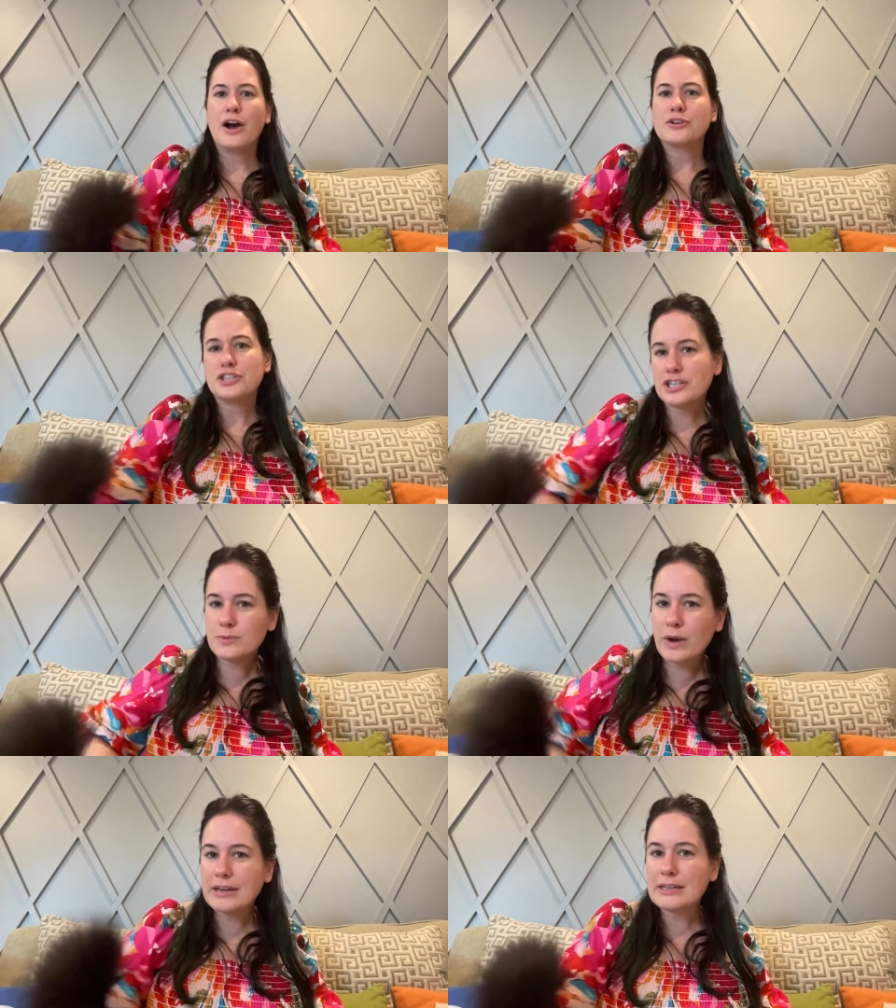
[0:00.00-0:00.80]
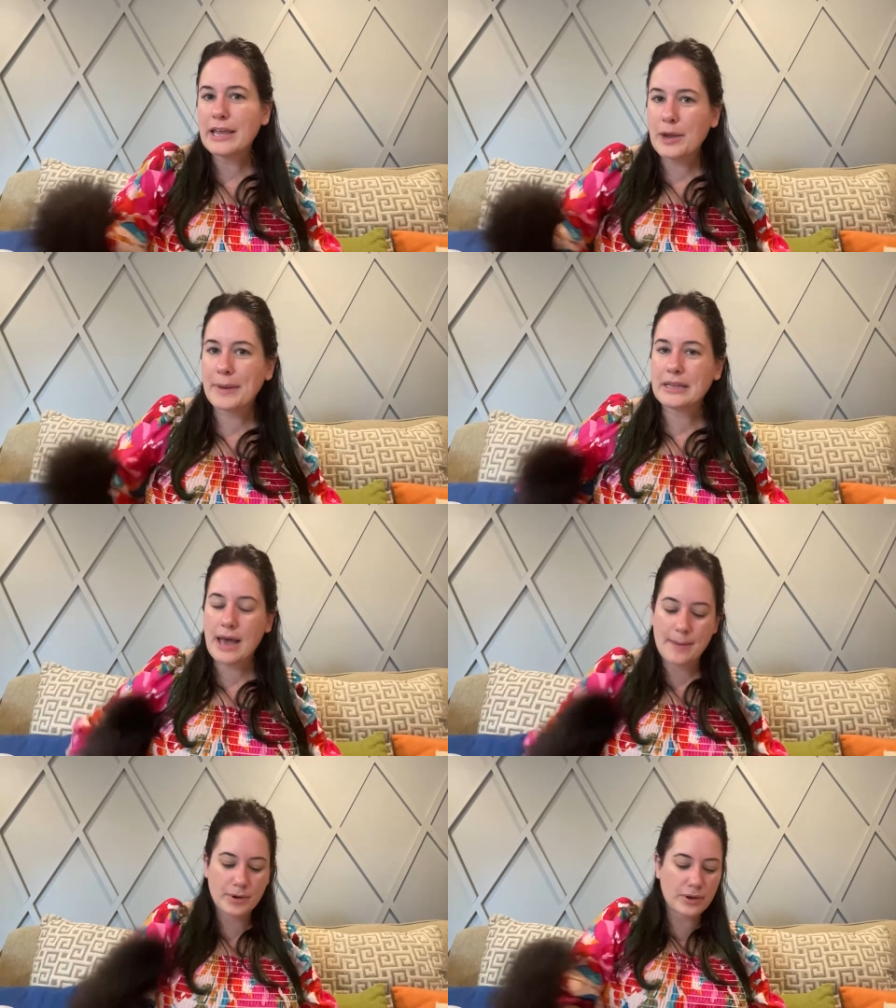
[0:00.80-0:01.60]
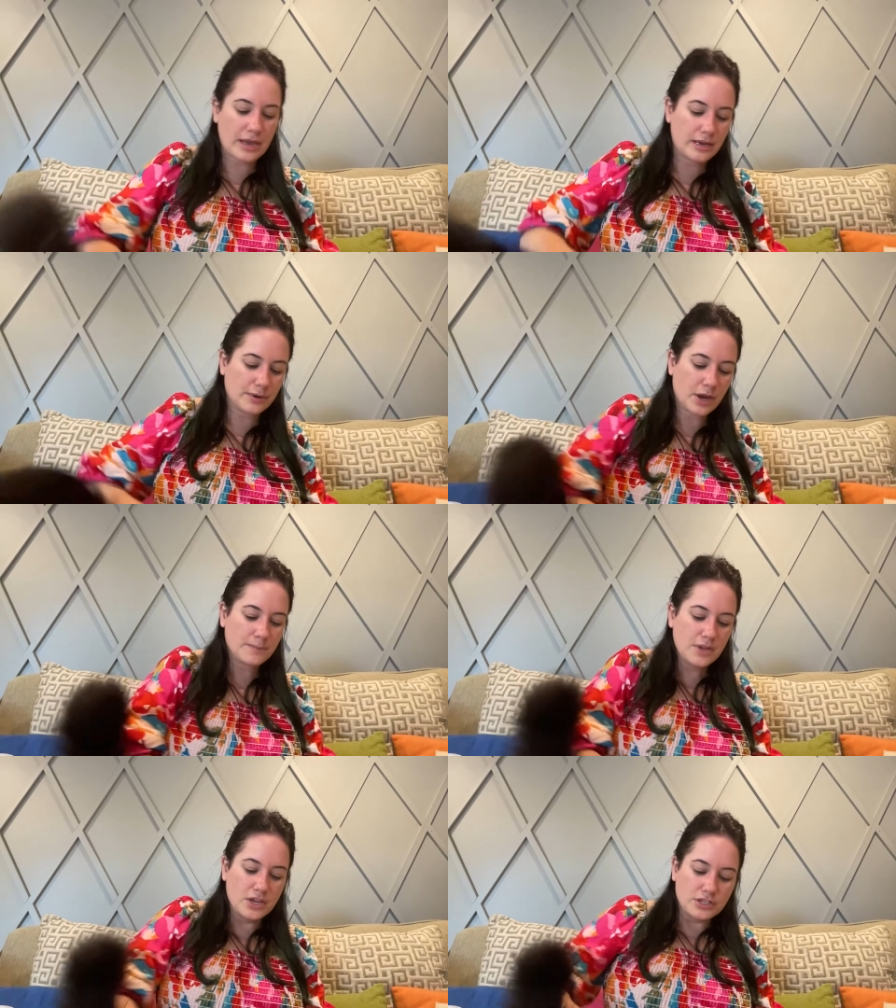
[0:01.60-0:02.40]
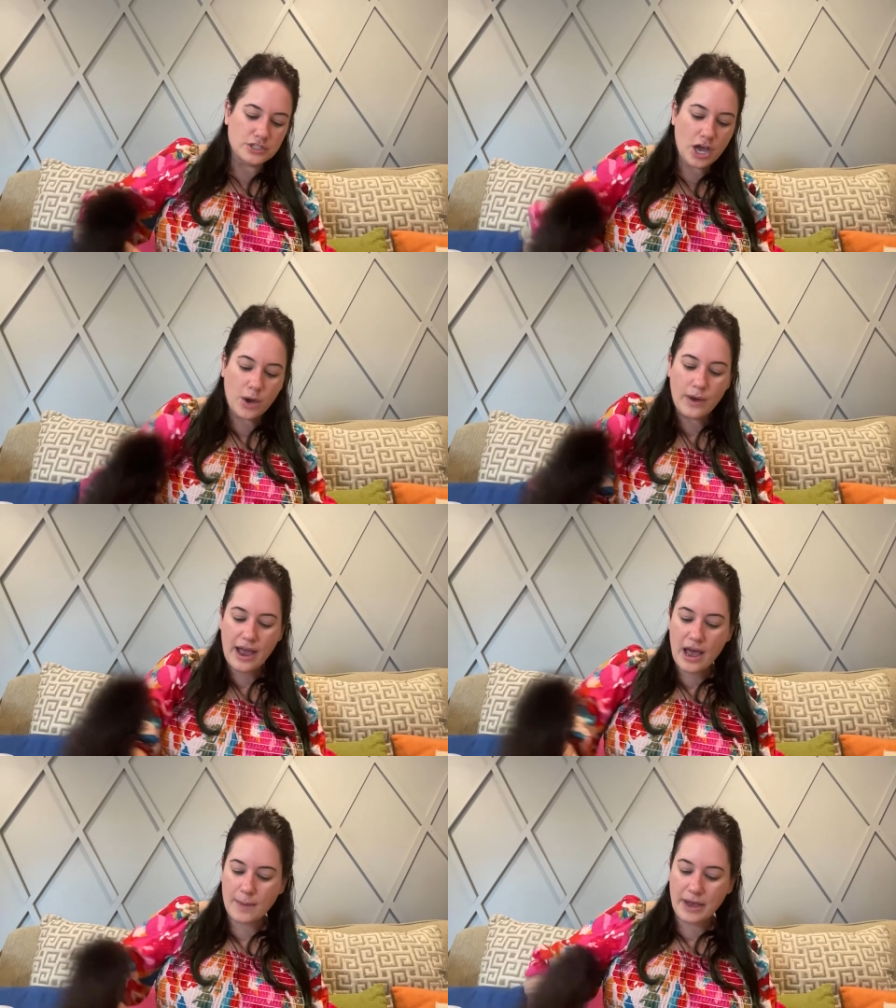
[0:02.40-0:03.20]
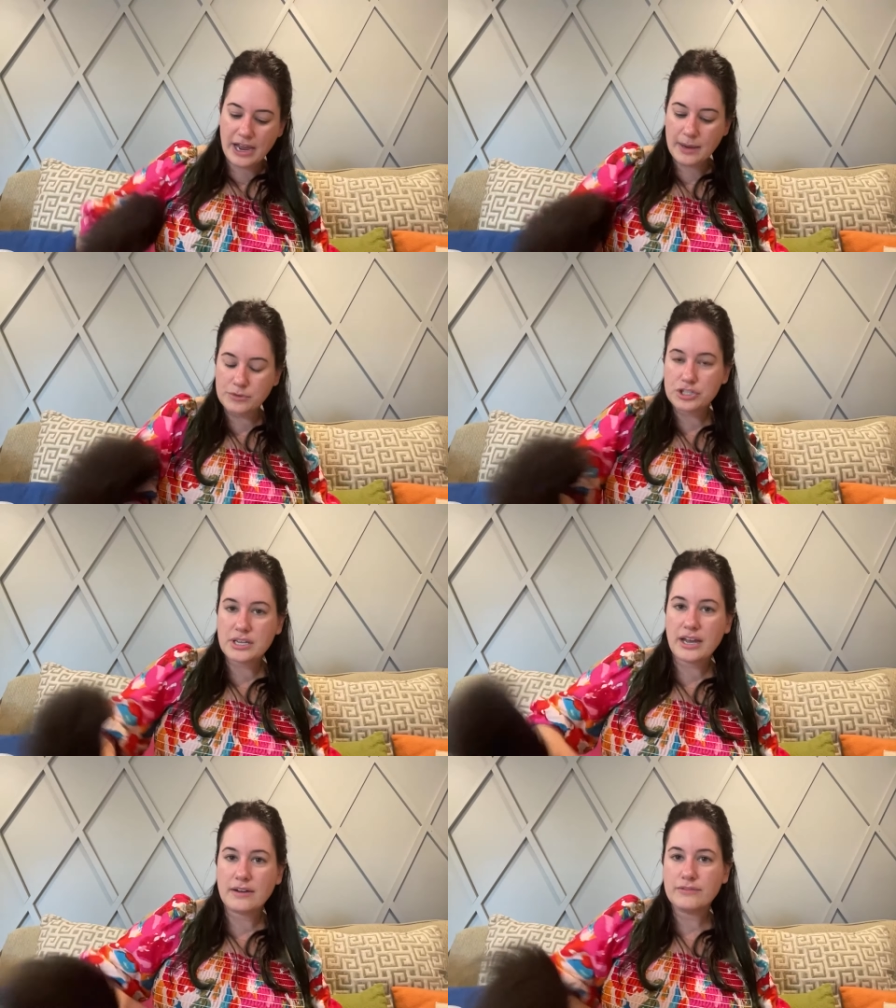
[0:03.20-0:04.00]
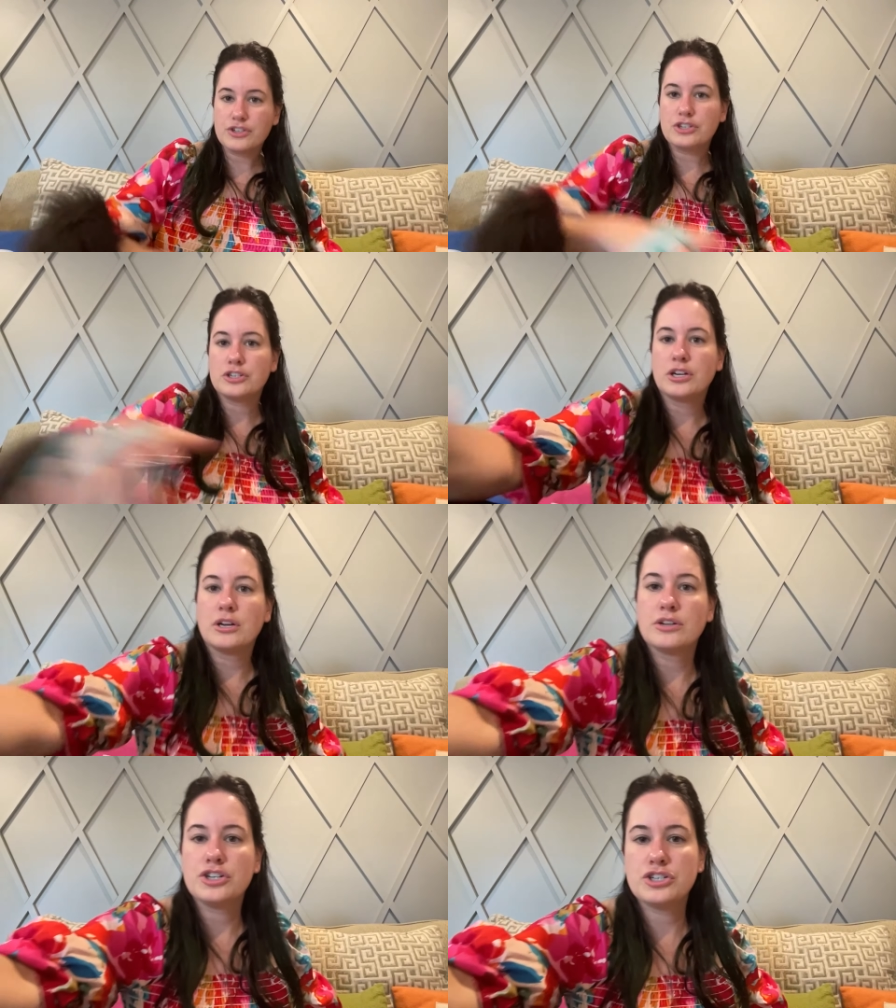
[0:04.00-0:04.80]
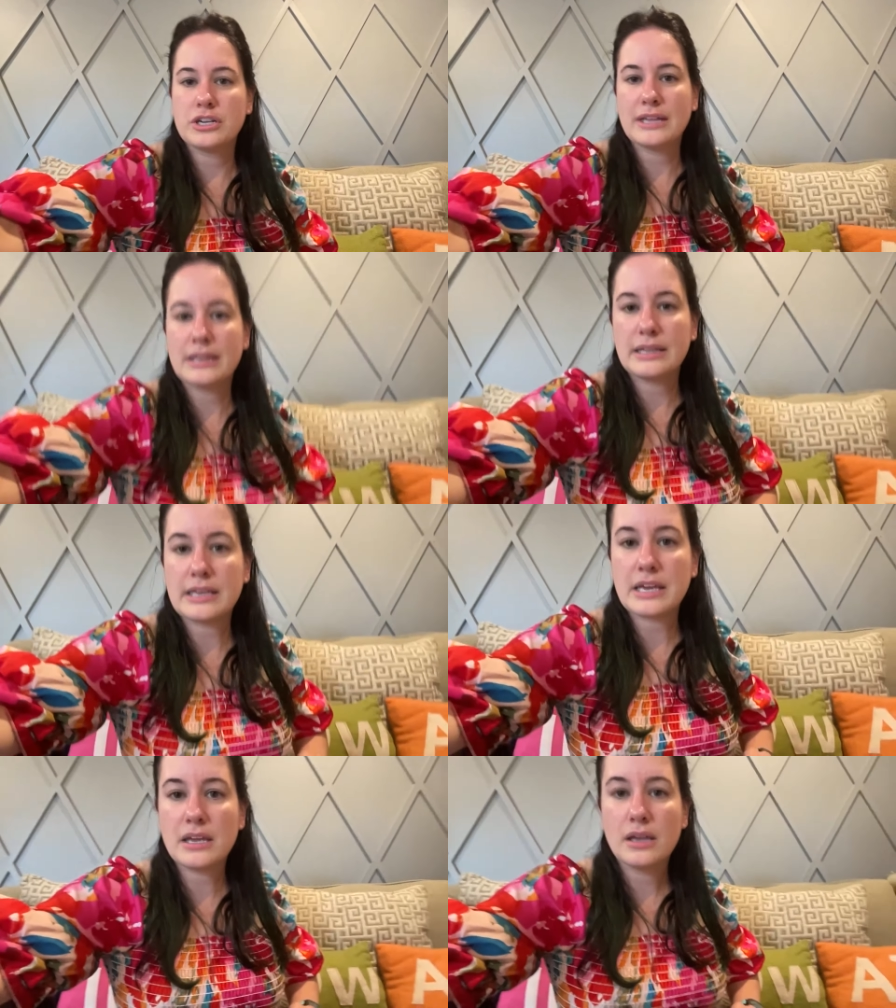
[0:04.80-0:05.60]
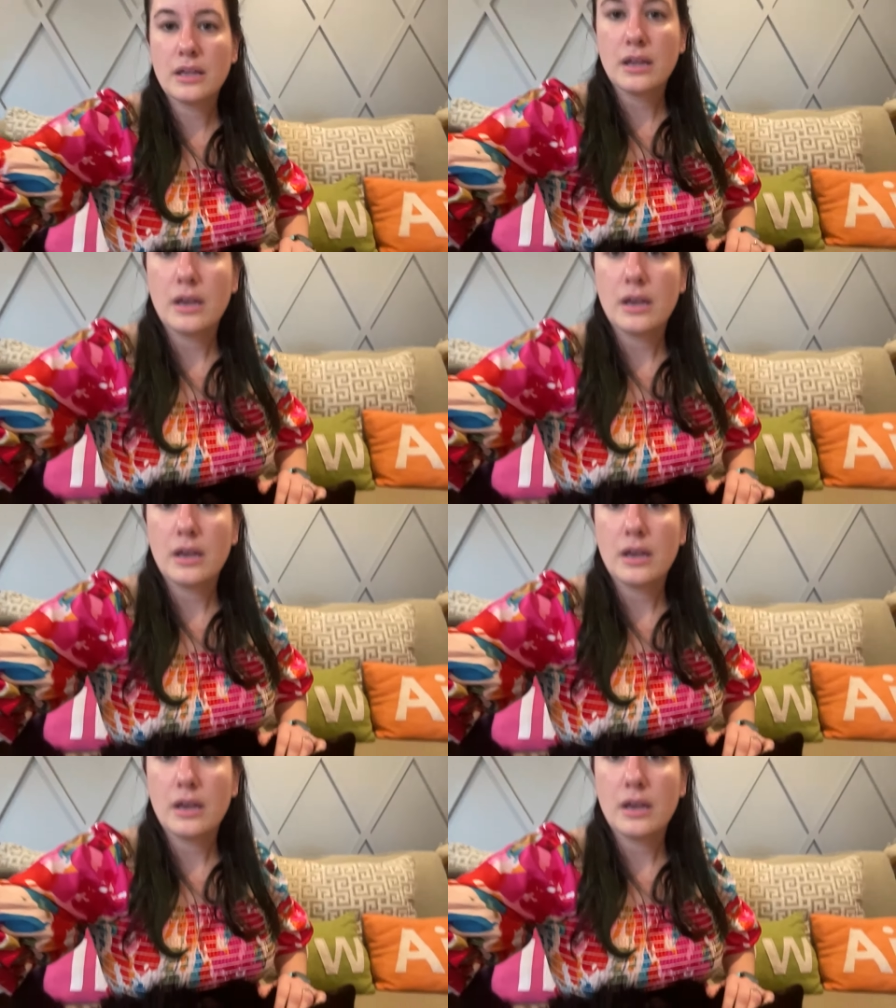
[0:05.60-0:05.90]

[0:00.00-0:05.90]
Oh, she just wanted to lay on my lap. Okay, here we go. So um, I am just kind of gently